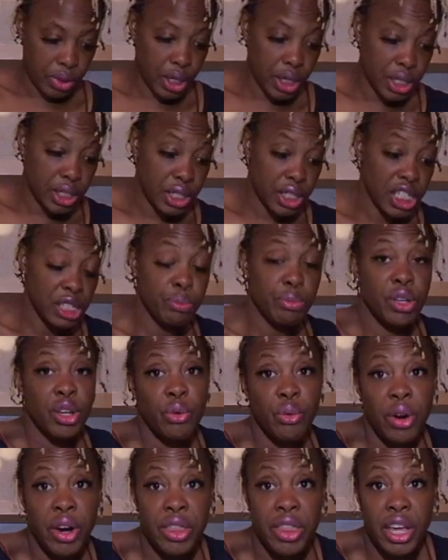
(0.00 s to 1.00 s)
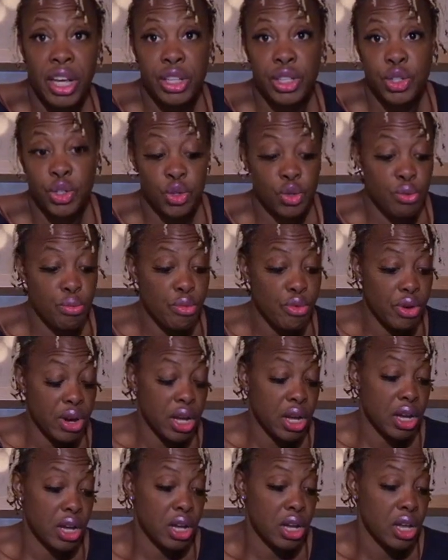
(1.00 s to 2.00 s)
And just be aware that
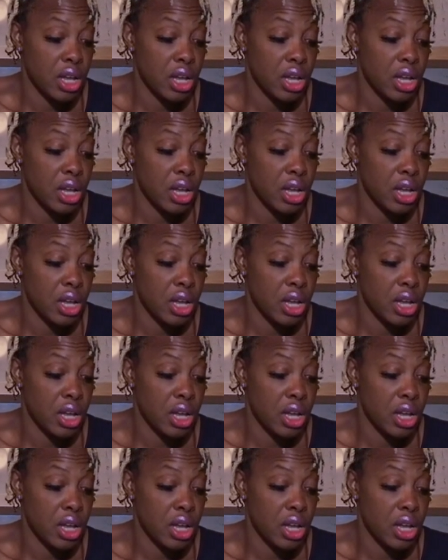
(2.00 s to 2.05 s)
turmeric